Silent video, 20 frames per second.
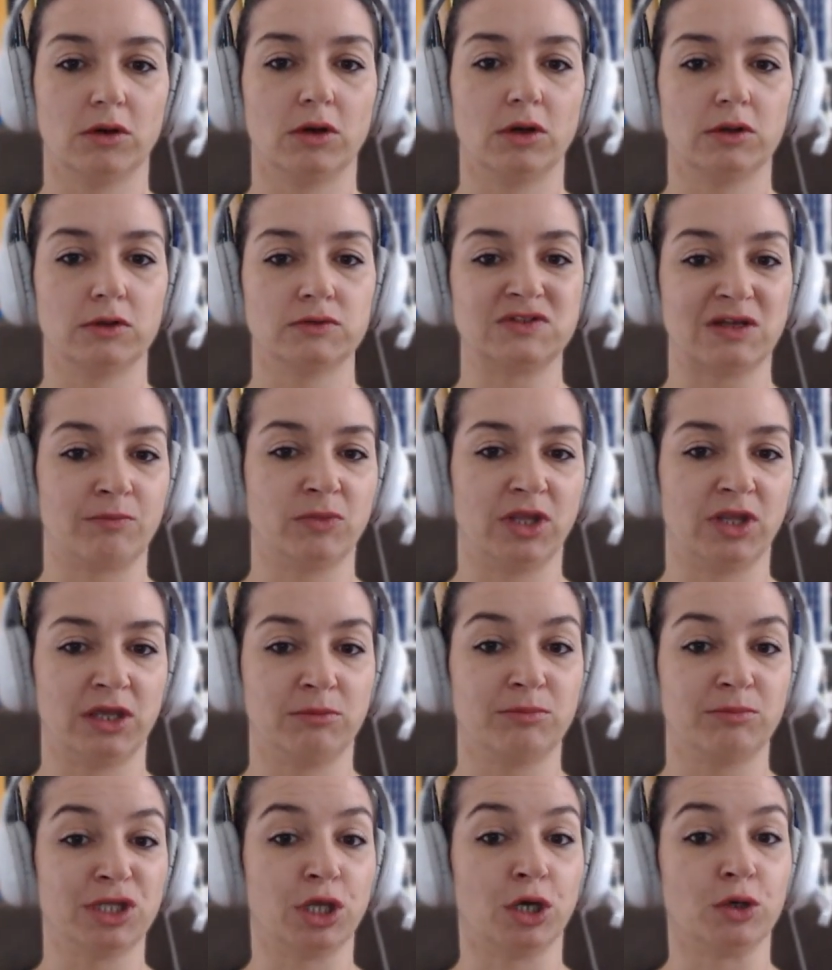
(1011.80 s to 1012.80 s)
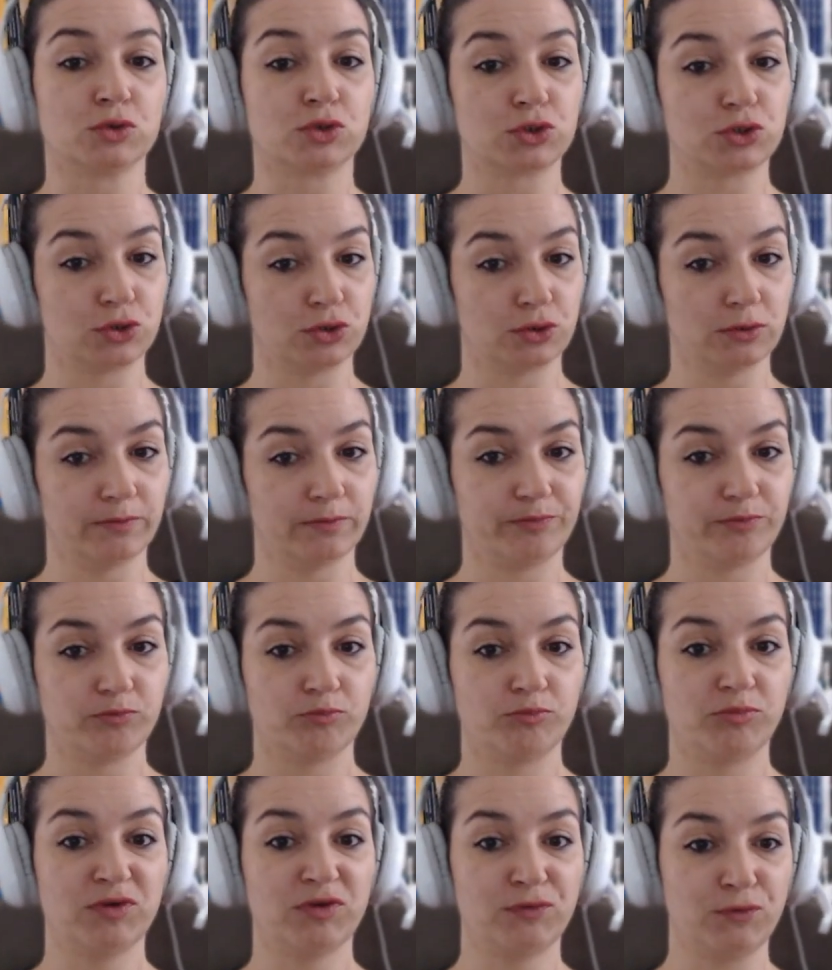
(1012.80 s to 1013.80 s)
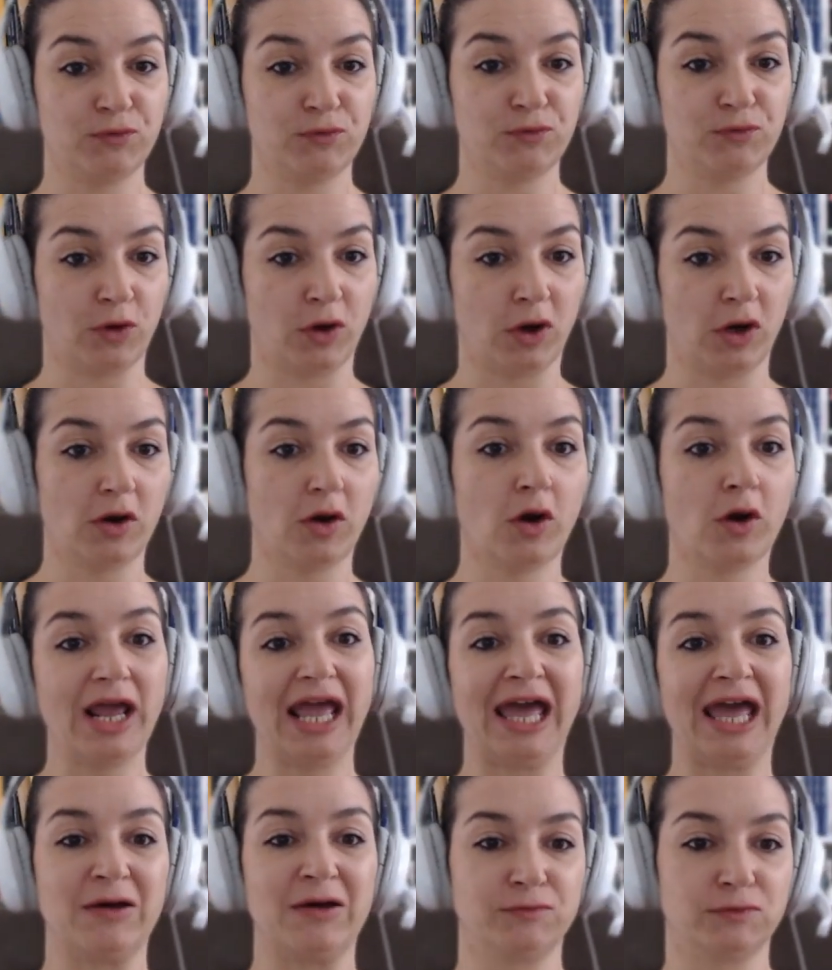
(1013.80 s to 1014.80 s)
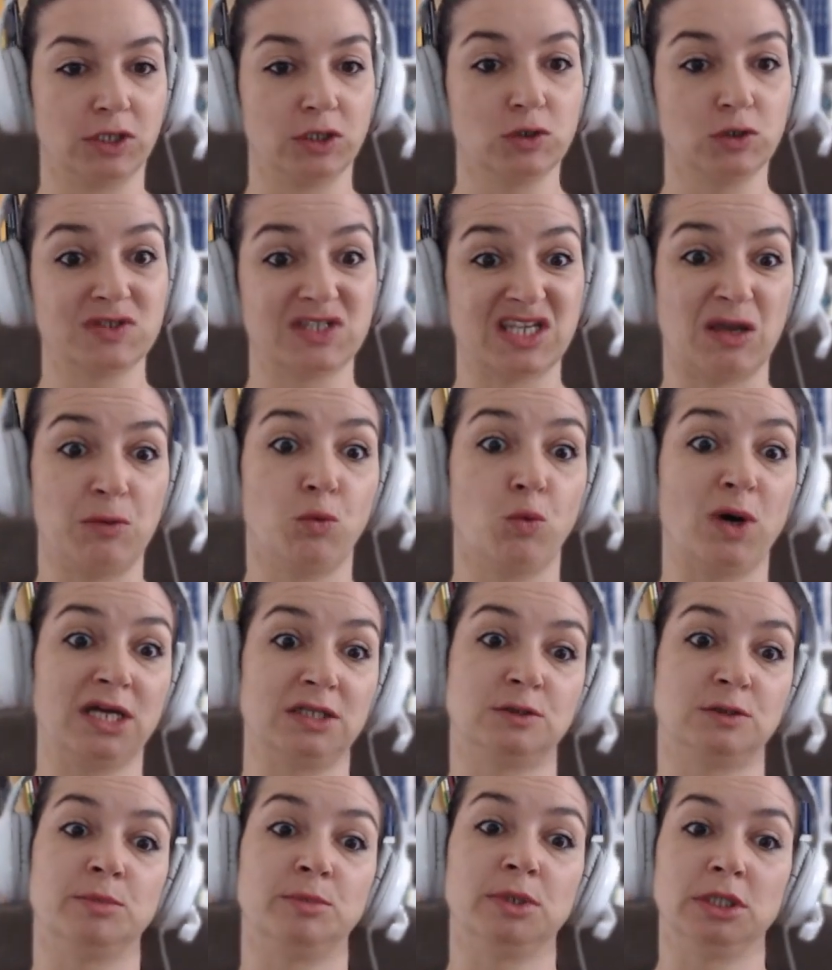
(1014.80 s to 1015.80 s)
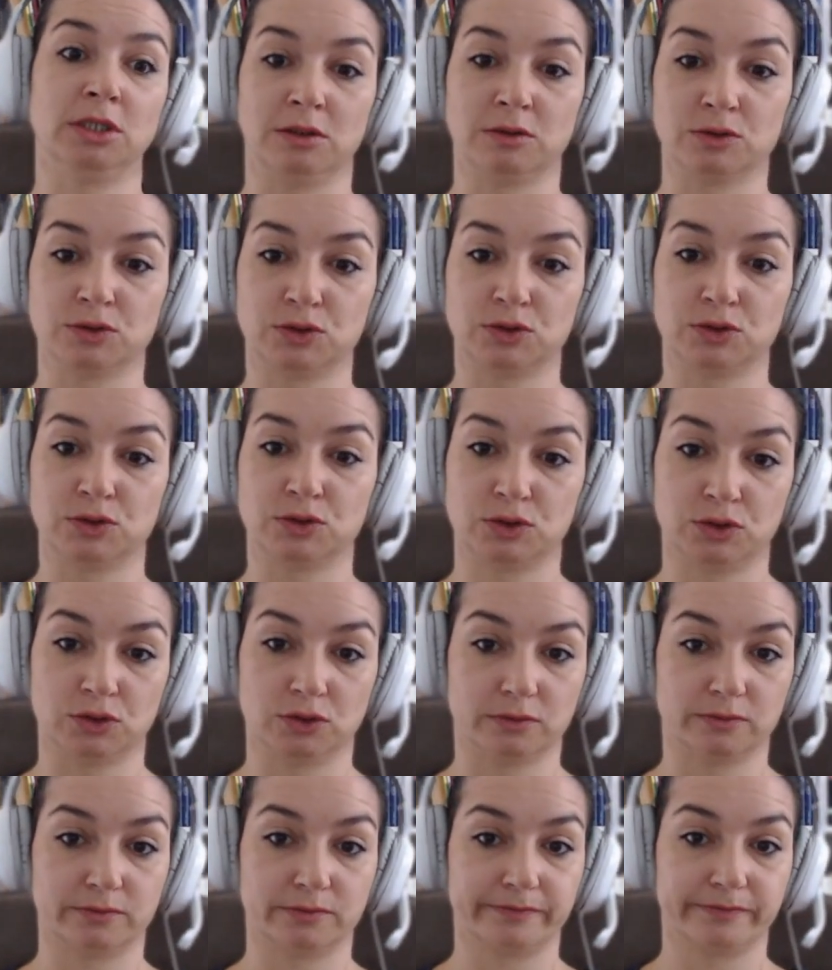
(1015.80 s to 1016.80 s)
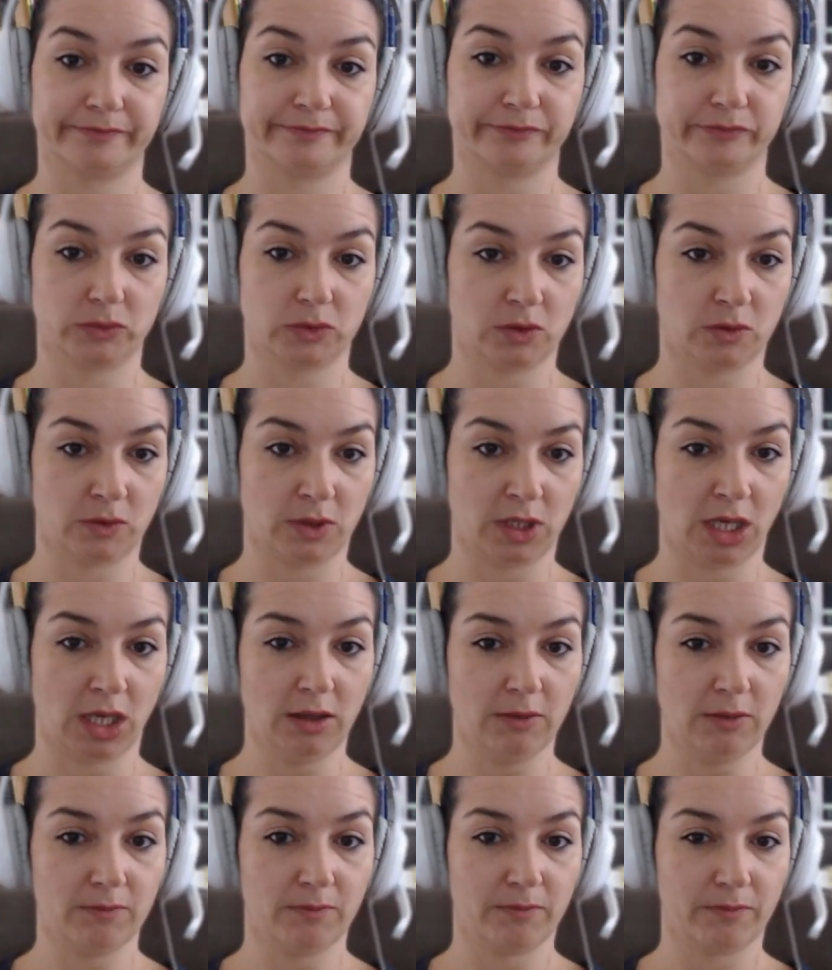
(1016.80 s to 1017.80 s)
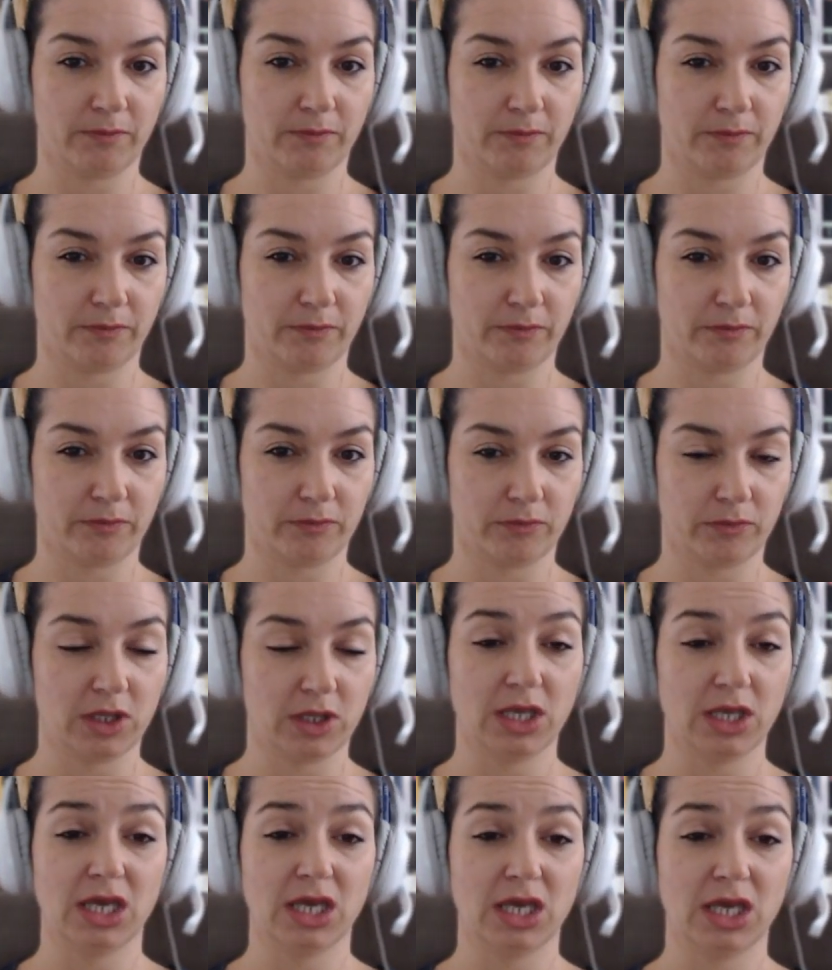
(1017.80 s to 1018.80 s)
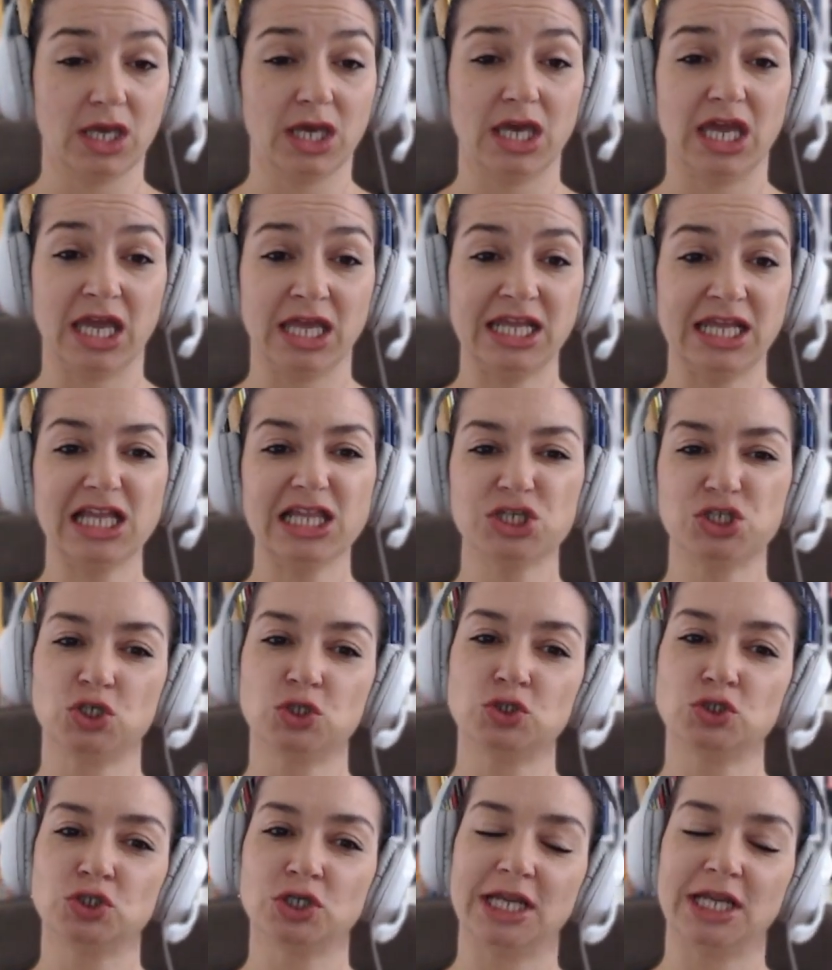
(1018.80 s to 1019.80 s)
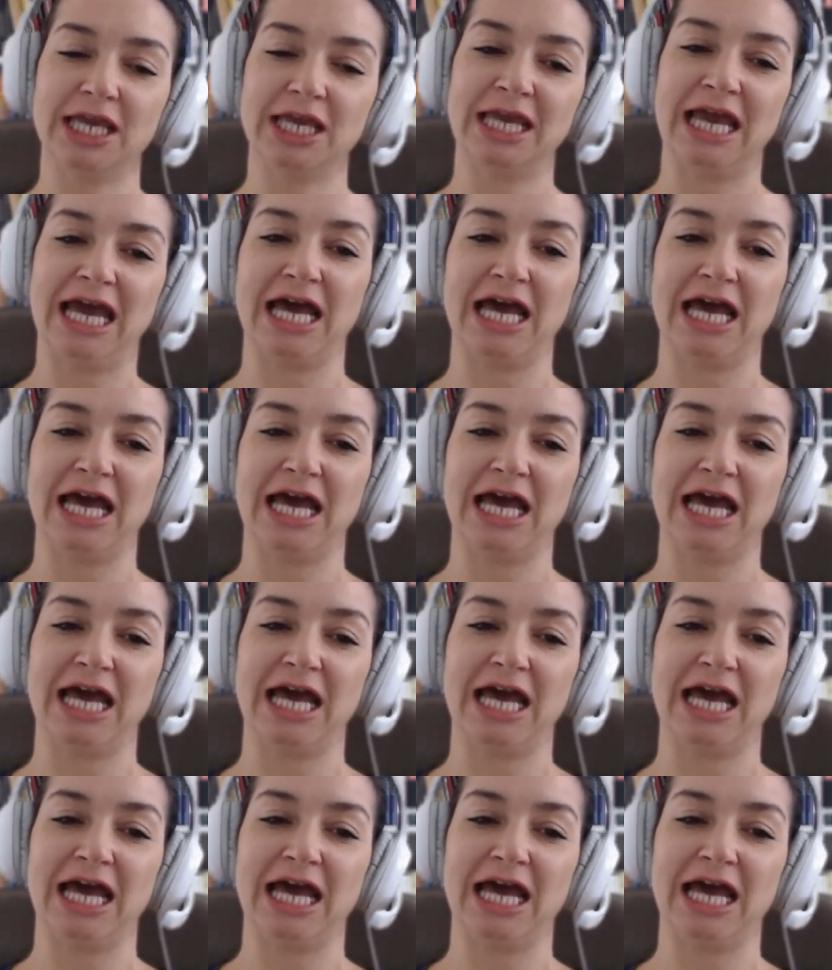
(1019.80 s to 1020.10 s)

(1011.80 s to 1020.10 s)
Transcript: something belongs to before or after you say what belongs to, okay? In English, usually it